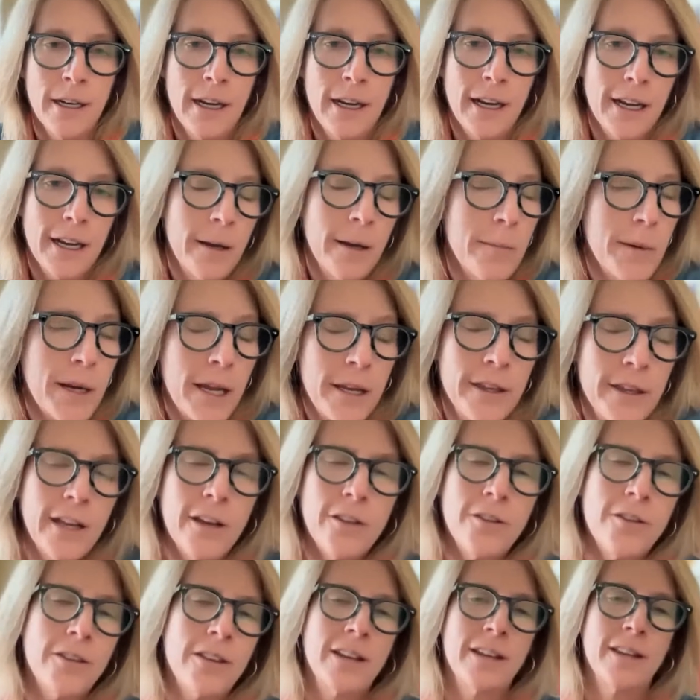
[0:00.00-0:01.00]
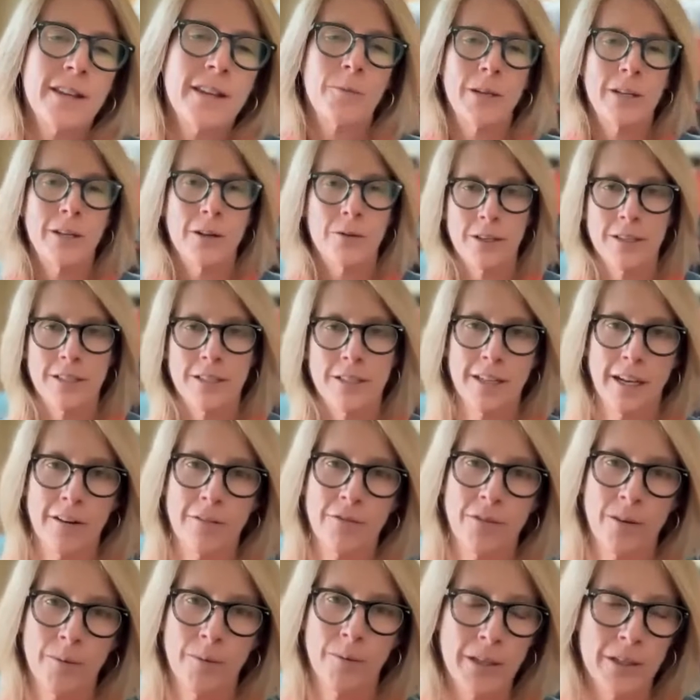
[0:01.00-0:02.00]
And the other thing that we noticed, like
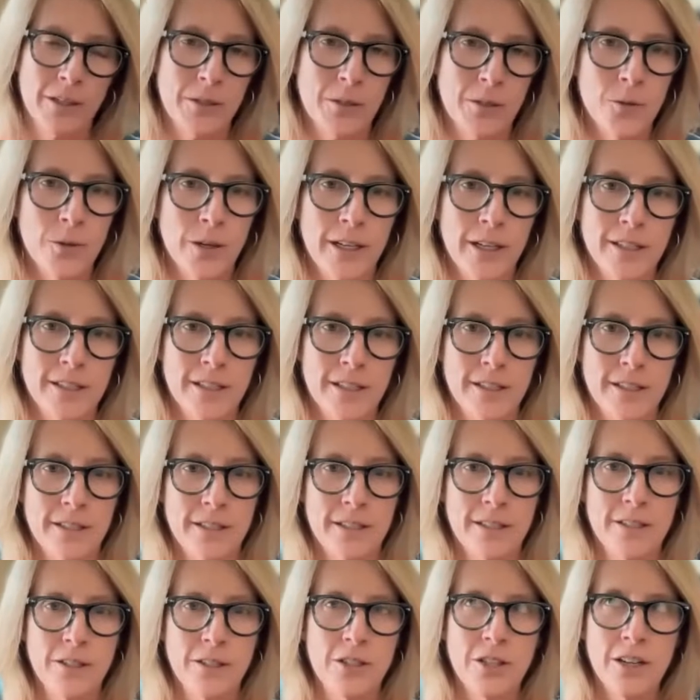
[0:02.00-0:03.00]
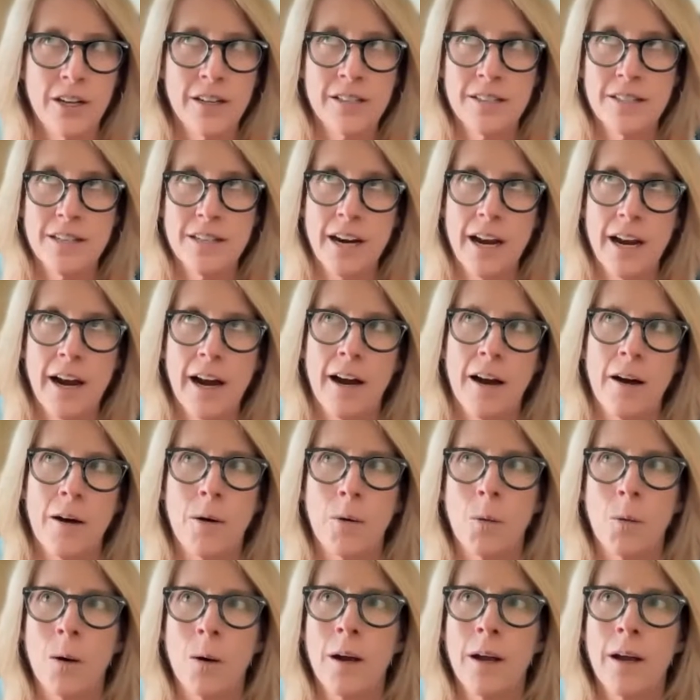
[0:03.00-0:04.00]
from these stories, is just
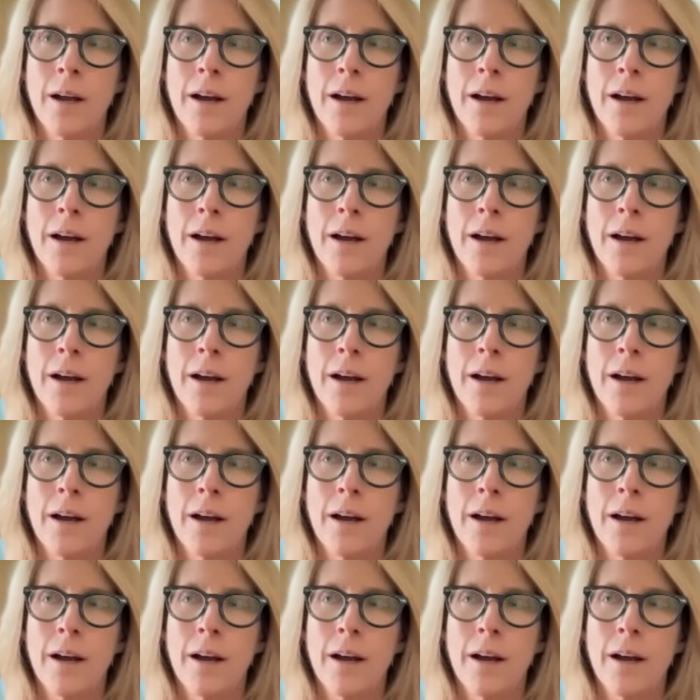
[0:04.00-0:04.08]
how